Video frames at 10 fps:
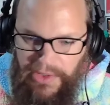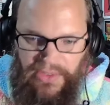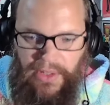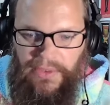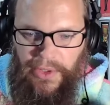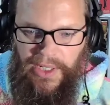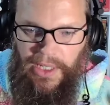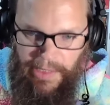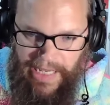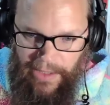of this stuff started
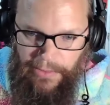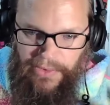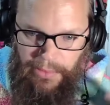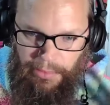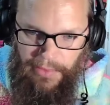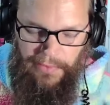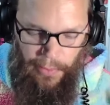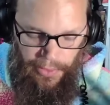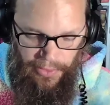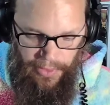coming out
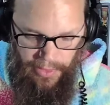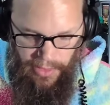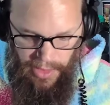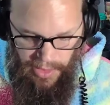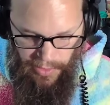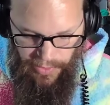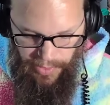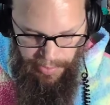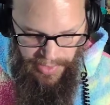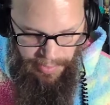before you know the
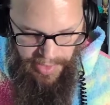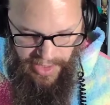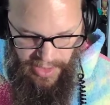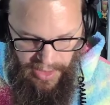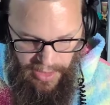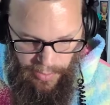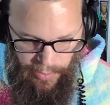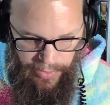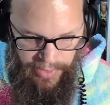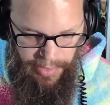the big
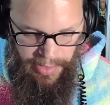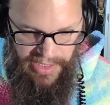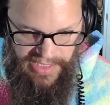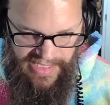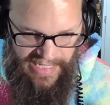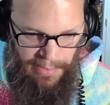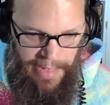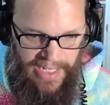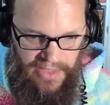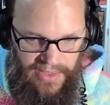the big second
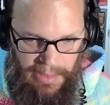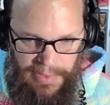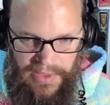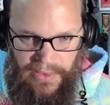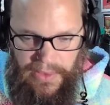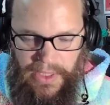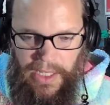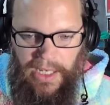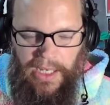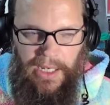batch of these episodes
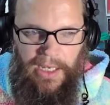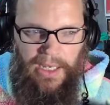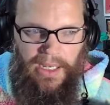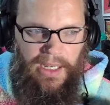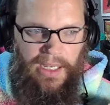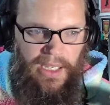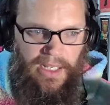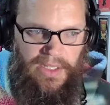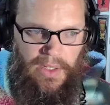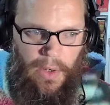
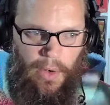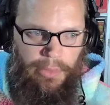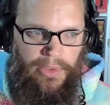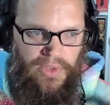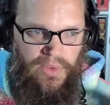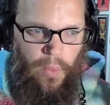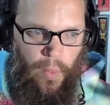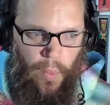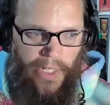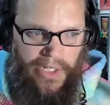it's almost
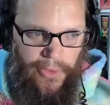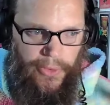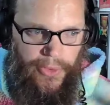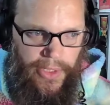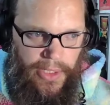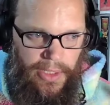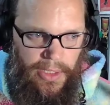weird